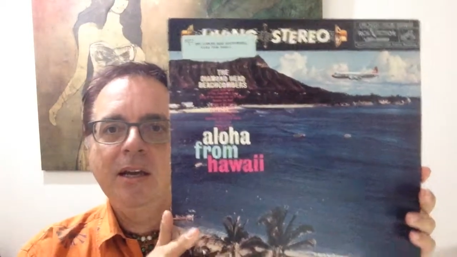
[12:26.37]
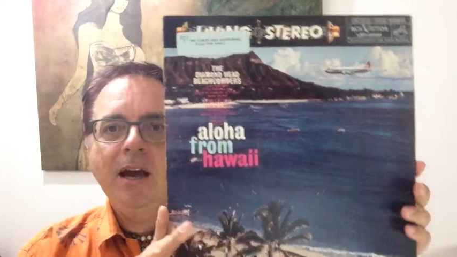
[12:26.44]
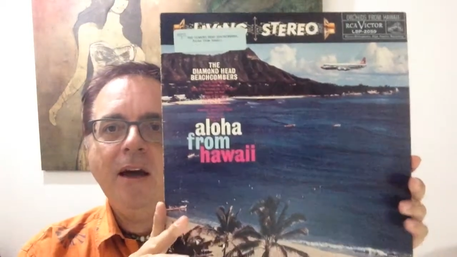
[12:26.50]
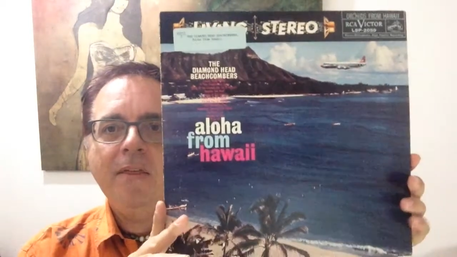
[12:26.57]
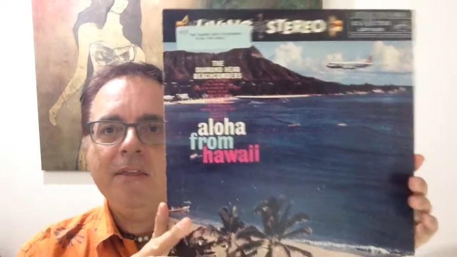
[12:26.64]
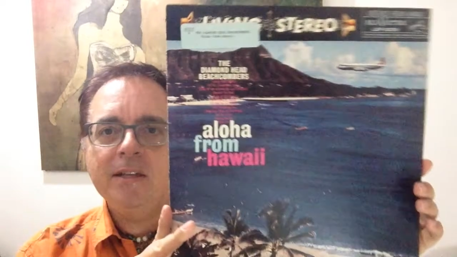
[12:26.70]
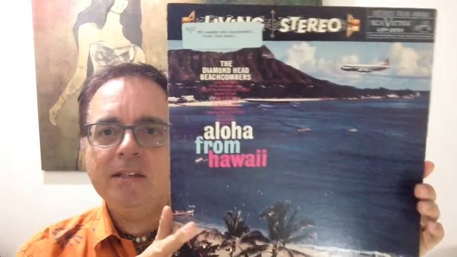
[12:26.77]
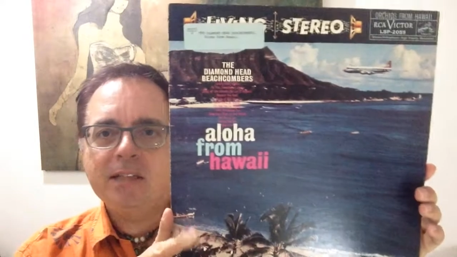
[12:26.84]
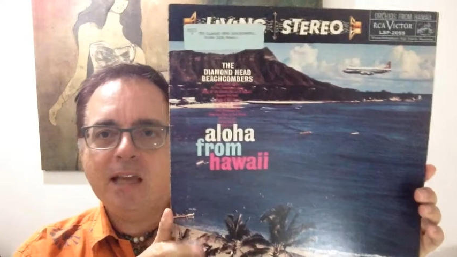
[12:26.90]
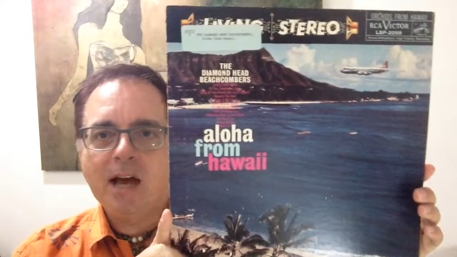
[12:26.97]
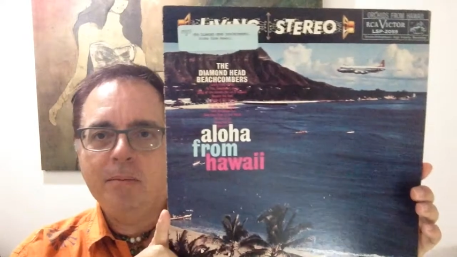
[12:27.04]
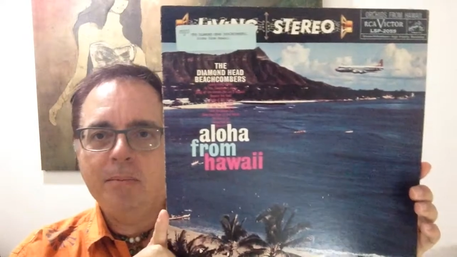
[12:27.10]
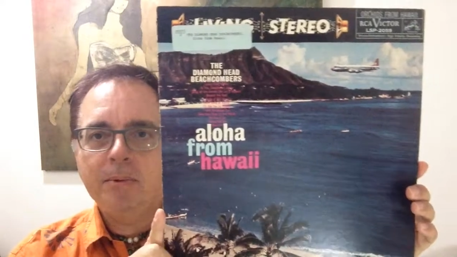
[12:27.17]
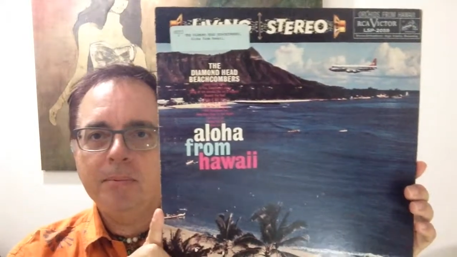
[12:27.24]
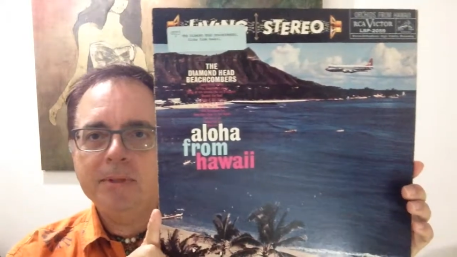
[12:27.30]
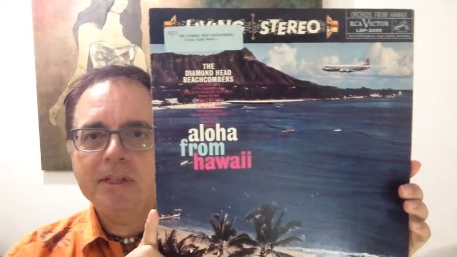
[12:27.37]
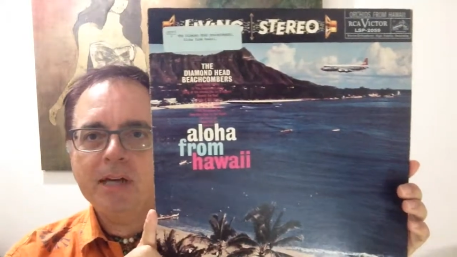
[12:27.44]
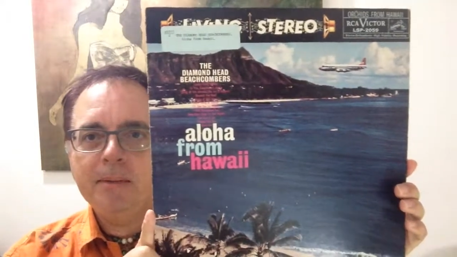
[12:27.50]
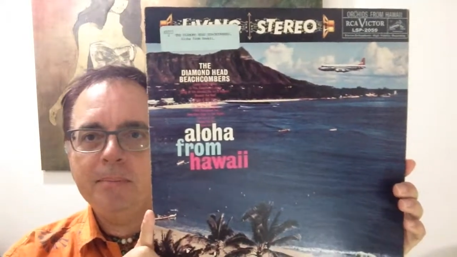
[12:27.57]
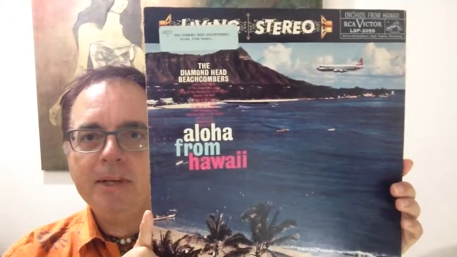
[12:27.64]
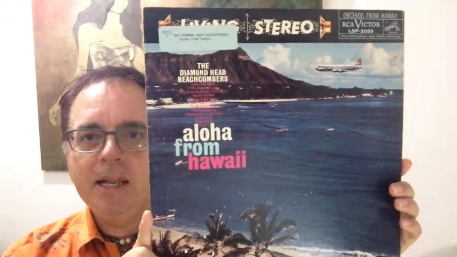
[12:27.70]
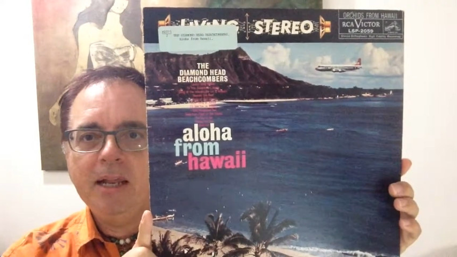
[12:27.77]
On this album, the
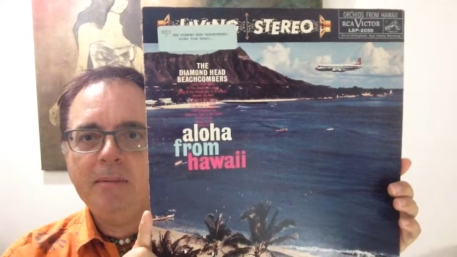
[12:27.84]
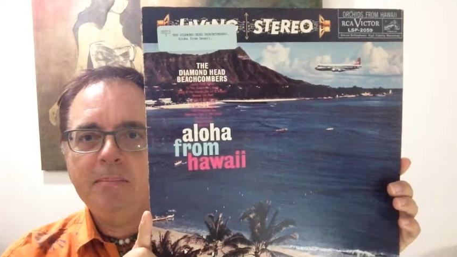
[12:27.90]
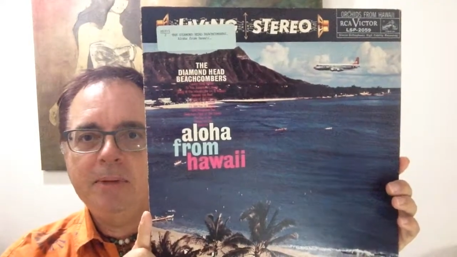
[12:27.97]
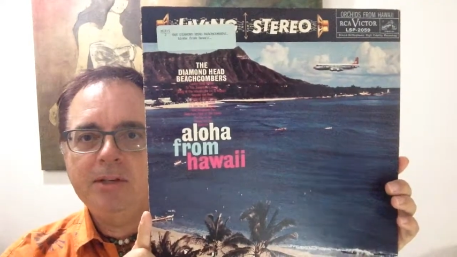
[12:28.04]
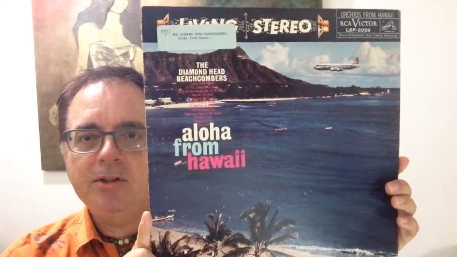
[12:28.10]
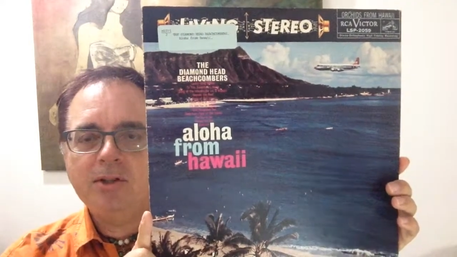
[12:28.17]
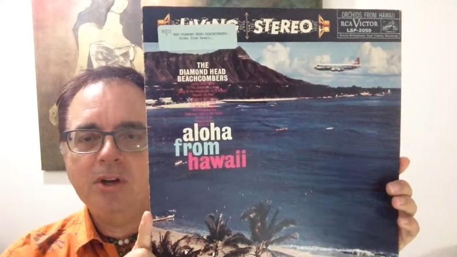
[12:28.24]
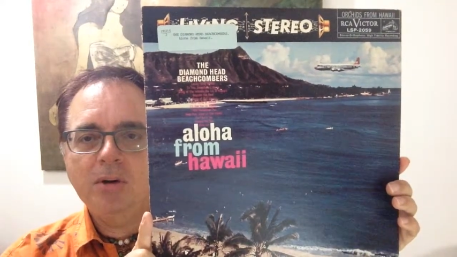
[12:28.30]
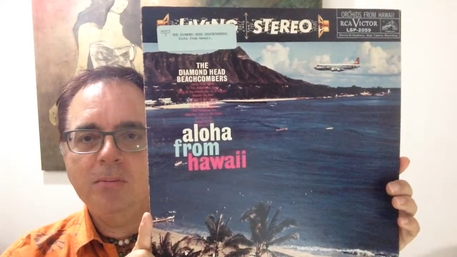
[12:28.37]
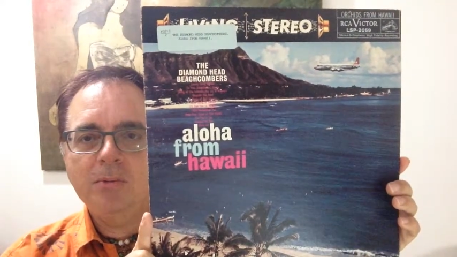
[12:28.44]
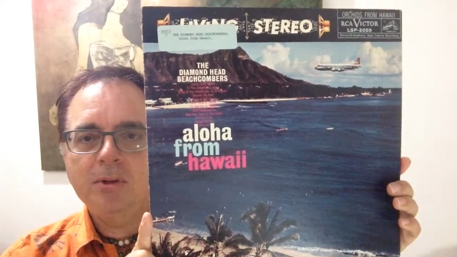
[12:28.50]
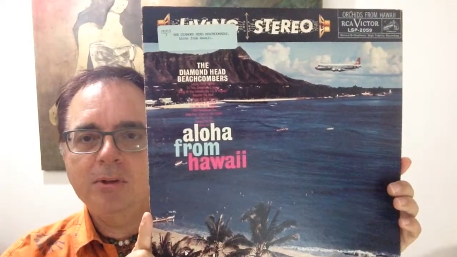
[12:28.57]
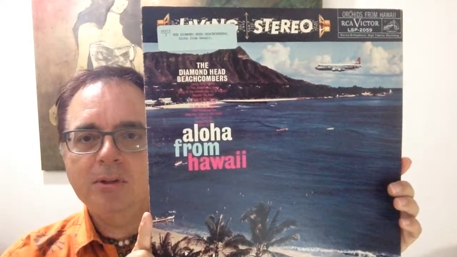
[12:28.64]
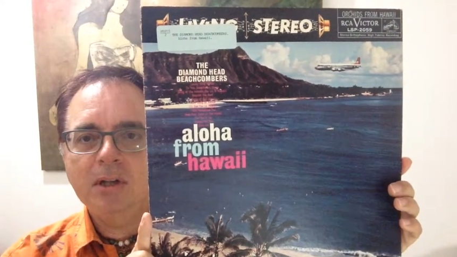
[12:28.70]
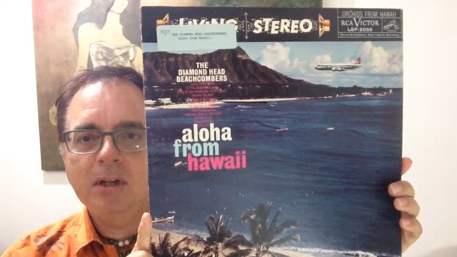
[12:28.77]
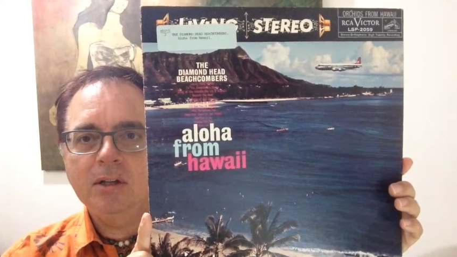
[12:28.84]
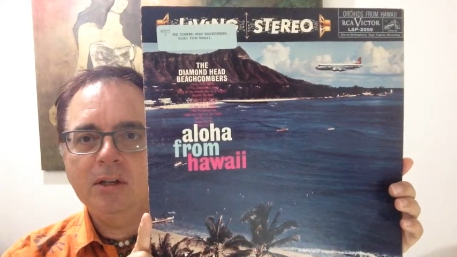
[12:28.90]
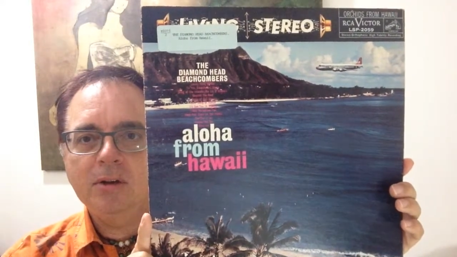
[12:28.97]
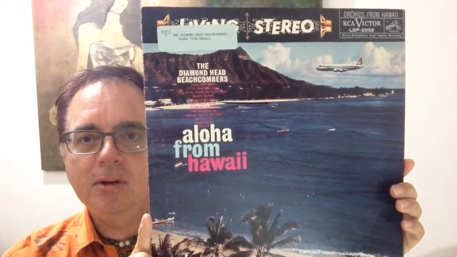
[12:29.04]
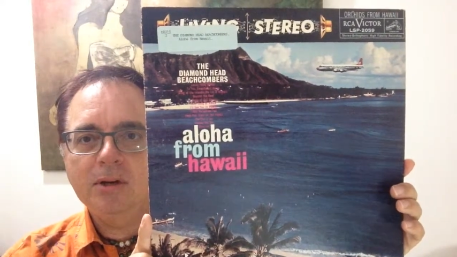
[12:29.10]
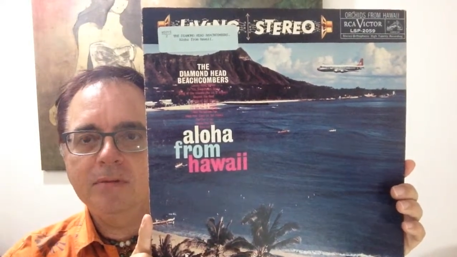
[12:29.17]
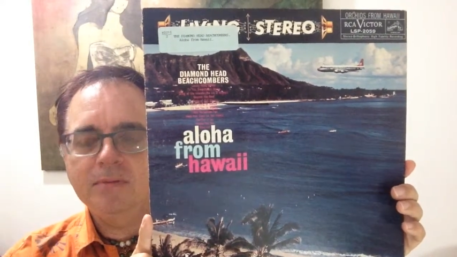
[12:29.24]
Diamond Head Beachcombers,
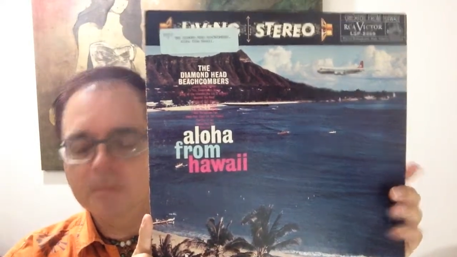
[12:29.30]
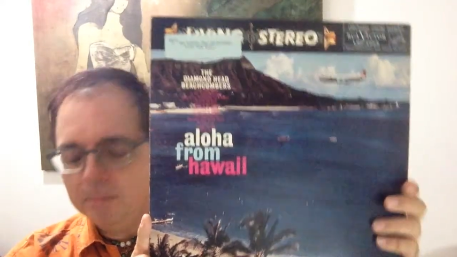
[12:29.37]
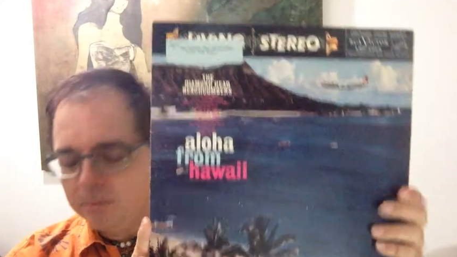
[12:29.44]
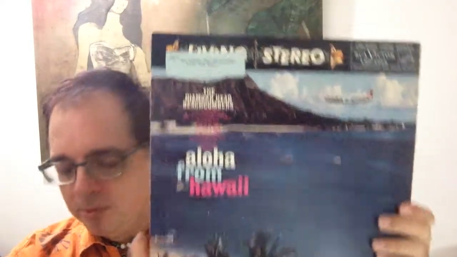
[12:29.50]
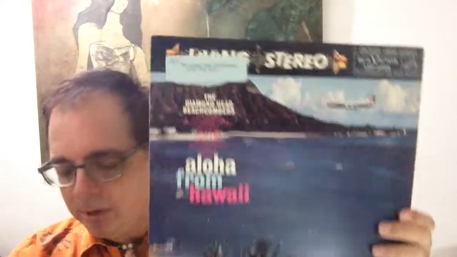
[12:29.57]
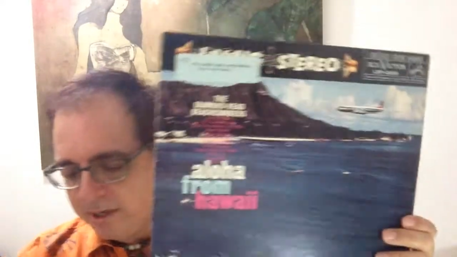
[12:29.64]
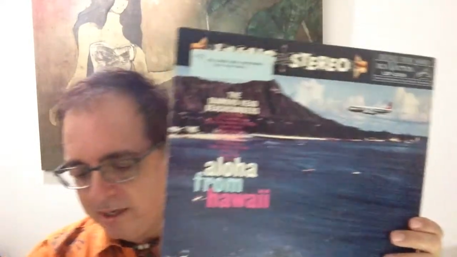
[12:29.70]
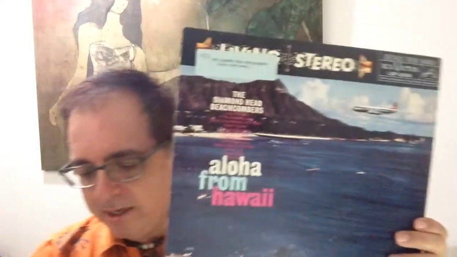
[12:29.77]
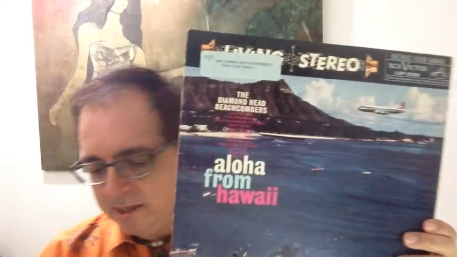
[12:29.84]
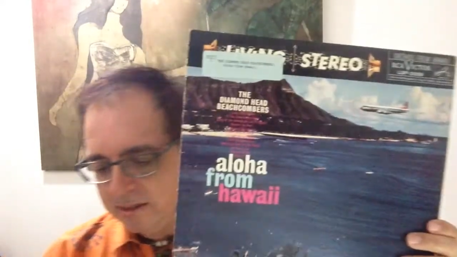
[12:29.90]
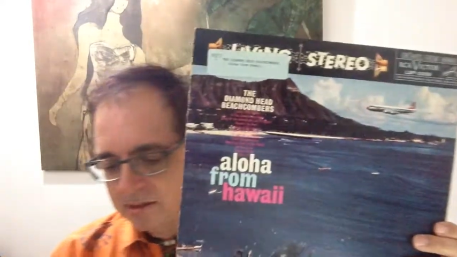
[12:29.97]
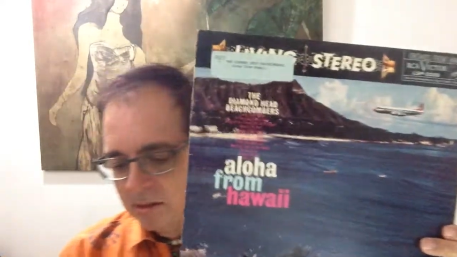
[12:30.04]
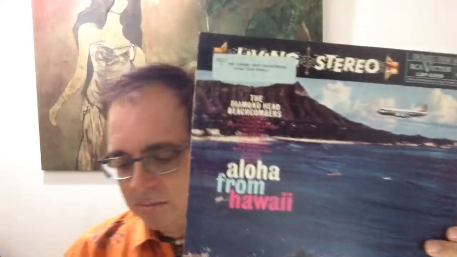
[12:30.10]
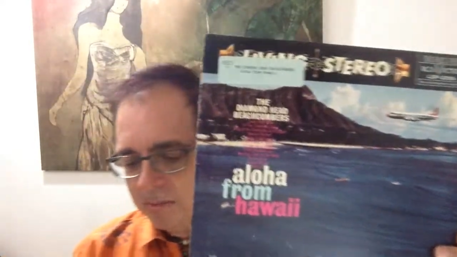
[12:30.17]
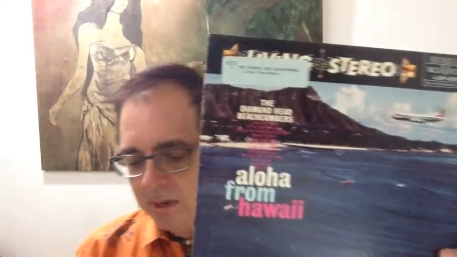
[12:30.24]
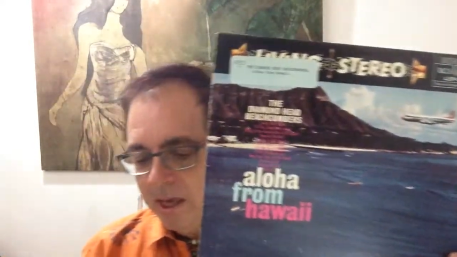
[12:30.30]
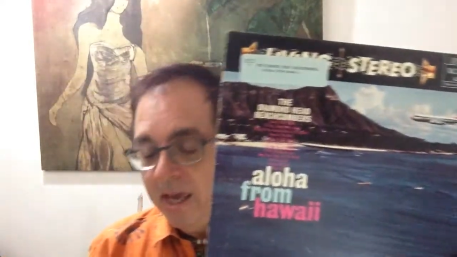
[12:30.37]
Aloha from Hawaii. It's so